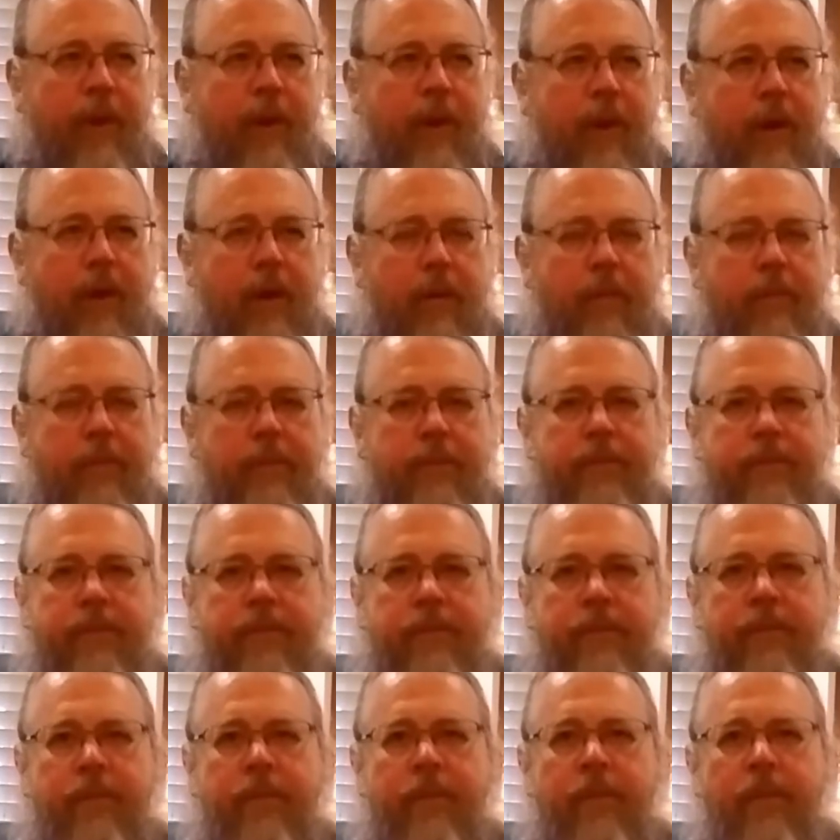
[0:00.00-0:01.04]
Um,
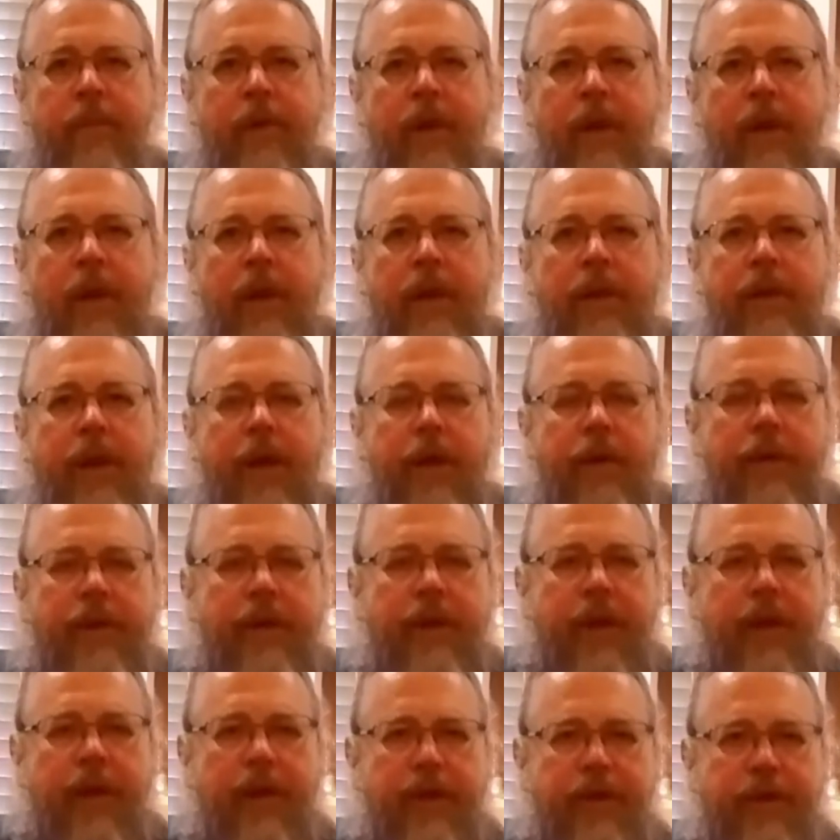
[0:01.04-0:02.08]
now in
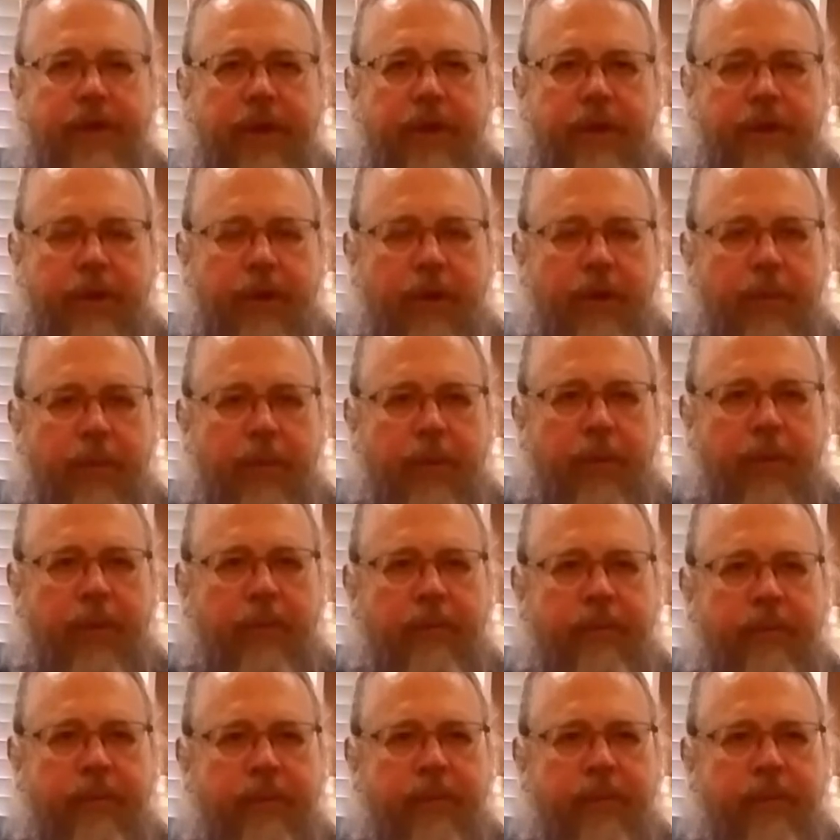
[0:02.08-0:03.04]
Constantinople,